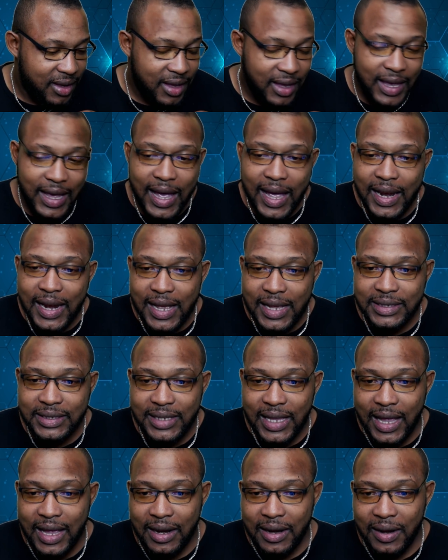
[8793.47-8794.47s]
You
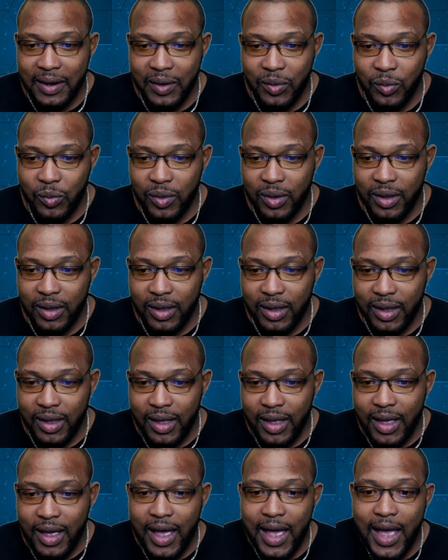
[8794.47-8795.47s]
understand?
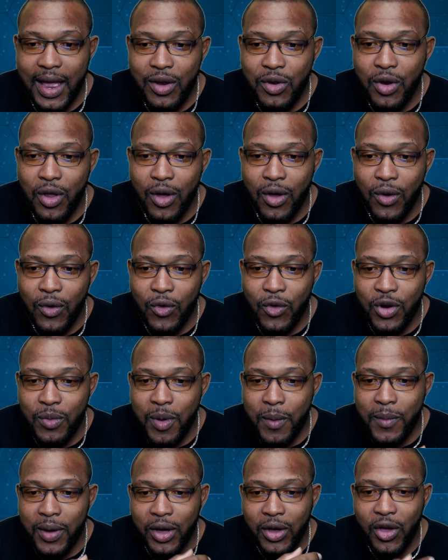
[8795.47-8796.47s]
And now uno
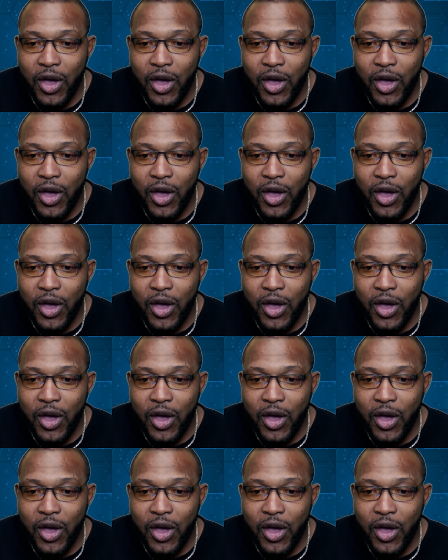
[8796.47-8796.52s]
make me